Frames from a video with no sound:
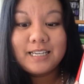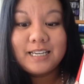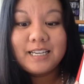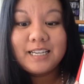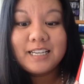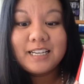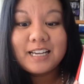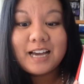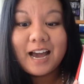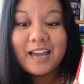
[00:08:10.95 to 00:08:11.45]

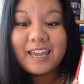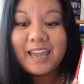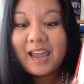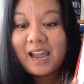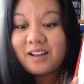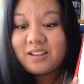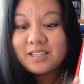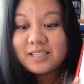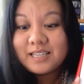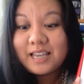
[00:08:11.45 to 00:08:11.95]
It I
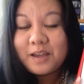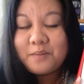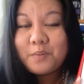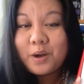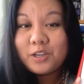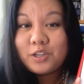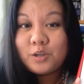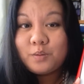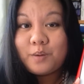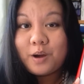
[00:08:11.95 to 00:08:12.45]
can't say
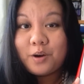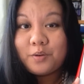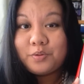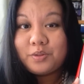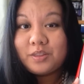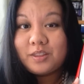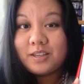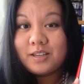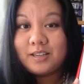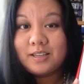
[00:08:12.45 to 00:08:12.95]
much
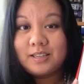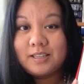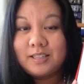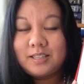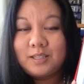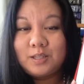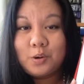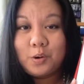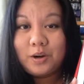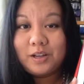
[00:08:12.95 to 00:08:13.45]
about the
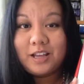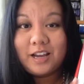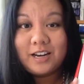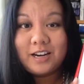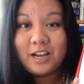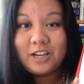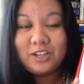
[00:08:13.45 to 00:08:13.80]
storyline.